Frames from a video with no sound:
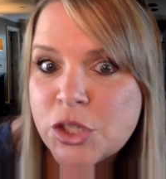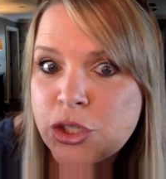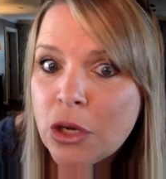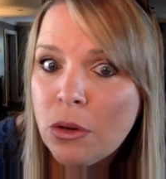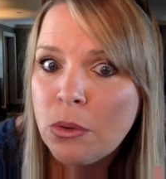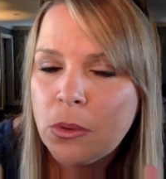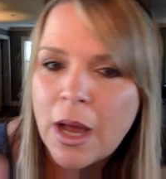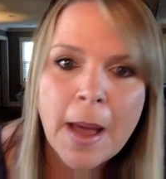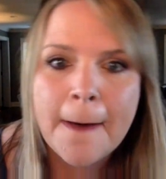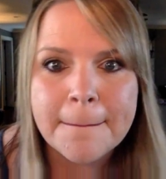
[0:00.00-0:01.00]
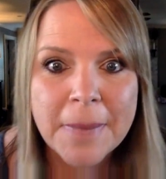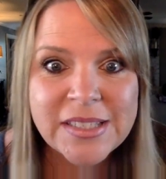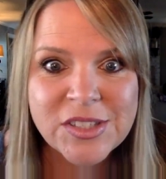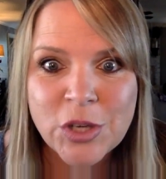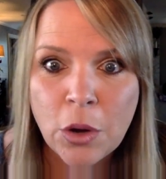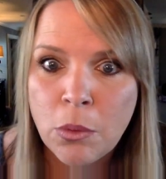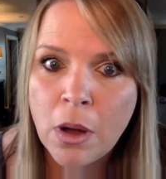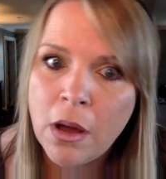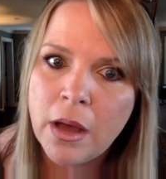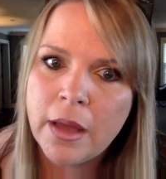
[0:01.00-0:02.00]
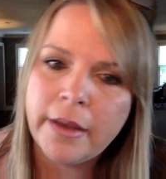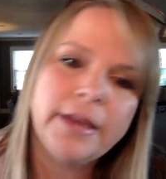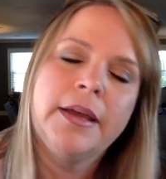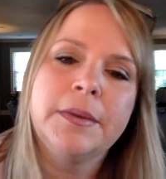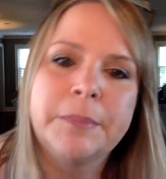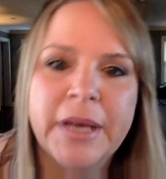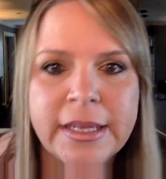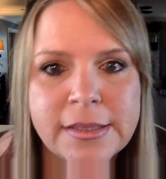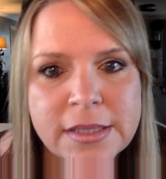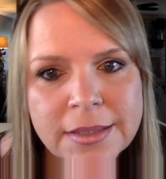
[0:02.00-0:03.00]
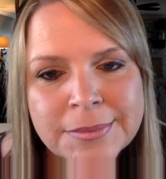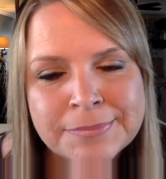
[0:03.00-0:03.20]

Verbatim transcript: show must go on, but